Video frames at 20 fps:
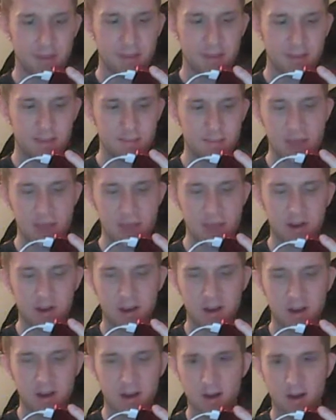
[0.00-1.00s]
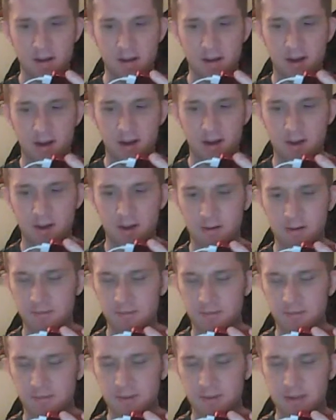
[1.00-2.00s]
They battled hard and hard.
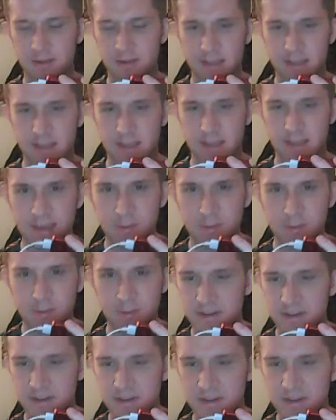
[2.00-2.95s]
It was